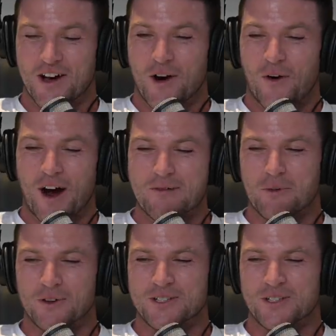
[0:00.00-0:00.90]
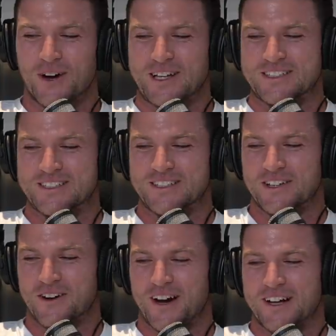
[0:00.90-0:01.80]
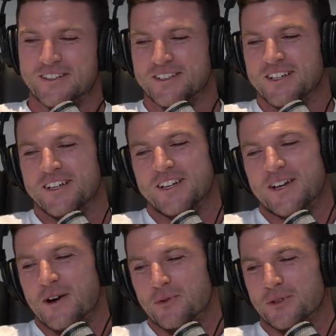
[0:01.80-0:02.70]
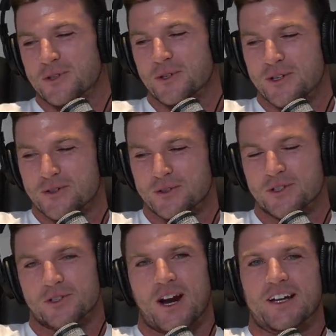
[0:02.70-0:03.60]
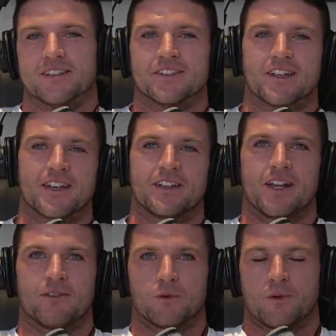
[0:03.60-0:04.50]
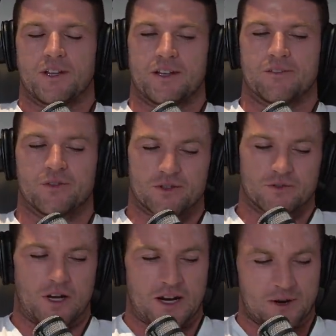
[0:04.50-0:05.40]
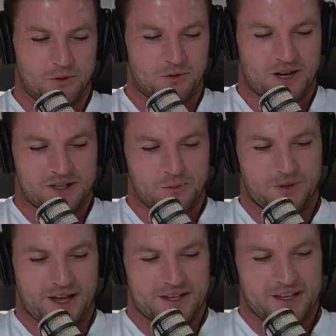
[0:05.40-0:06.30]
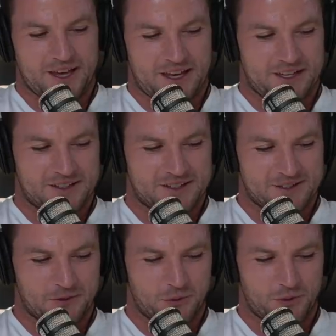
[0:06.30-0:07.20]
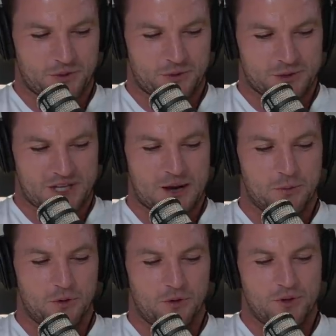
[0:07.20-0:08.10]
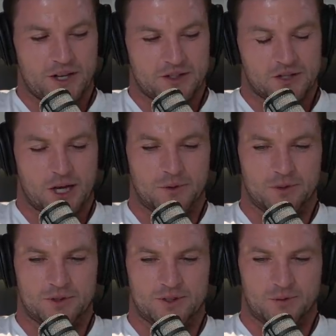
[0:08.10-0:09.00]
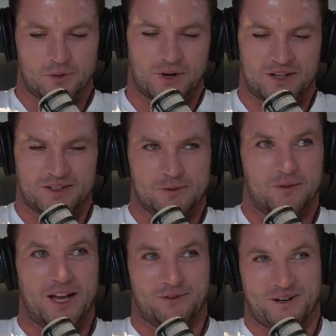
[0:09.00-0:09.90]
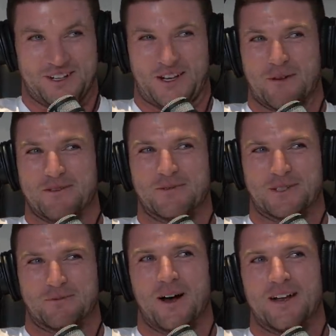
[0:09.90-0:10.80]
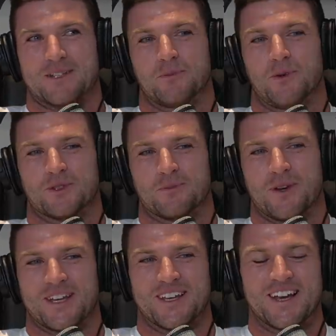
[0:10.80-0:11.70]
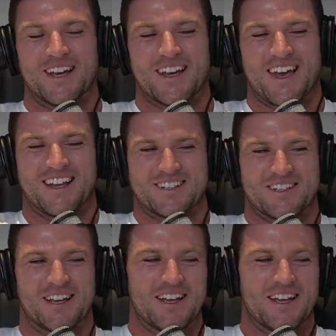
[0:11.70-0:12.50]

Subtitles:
Well, I apologize. Yeah. All right. We're doing a drill at training. We're playing left versus right, and we're running a play, and it was our ball, and we were running this play when Toby was to pass the ball to me. And